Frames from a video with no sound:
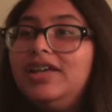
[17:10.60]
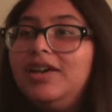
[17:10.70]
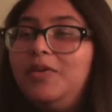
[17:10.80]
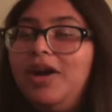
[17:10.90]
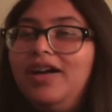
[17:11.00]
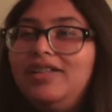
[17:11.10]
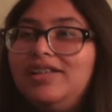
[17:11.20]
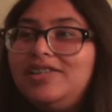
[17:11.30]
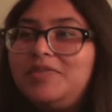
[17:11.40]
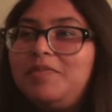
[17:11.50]
Wow, what
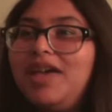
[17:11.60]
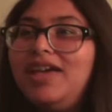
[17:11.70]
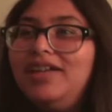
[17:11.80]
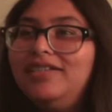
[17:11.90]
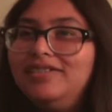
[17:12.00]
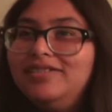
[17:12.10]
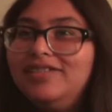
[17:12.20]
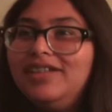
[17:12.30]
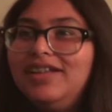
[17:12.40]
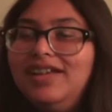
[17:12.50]
this, is this man
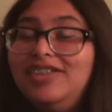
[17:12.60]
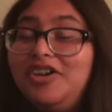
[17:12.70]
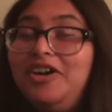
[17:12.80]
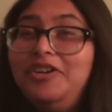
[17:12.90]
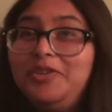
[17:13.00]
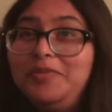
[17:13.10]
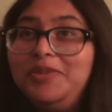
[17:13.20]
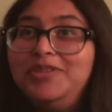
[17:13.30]
shadow? is honorable.